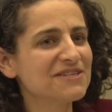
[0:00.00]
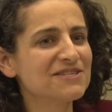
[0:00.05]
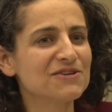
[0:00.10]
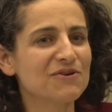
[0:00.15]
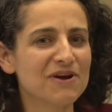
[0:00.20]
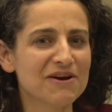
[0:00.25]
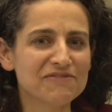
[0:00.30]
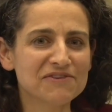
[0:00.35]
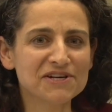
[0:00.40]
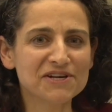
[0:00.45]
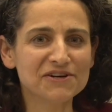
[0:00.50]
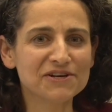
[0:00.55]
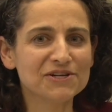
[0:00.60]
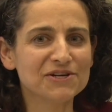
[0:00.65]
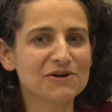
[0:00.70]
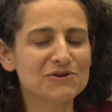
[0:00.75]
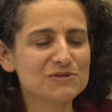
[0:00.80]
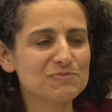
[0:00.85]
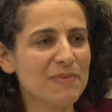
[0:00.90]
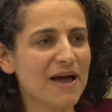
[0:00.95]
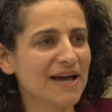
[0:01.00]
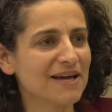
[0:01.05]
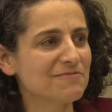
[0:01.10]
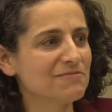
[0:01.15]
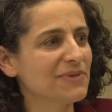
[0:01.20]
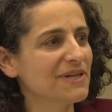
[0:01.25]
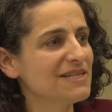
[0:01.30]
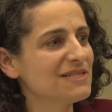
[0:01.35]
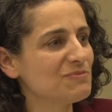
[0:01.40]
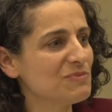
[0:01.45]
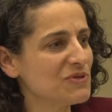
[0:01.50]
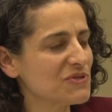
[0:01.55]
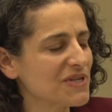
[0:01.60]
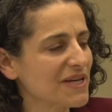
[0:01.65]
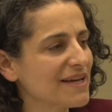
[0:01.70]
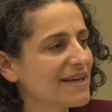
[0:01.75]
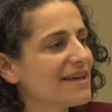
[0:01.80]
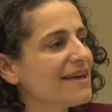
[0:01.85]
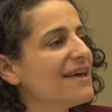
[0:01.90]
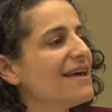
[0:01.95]
So every year he goes back and plays
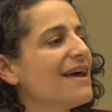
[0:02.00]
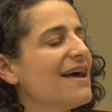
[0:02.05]
music.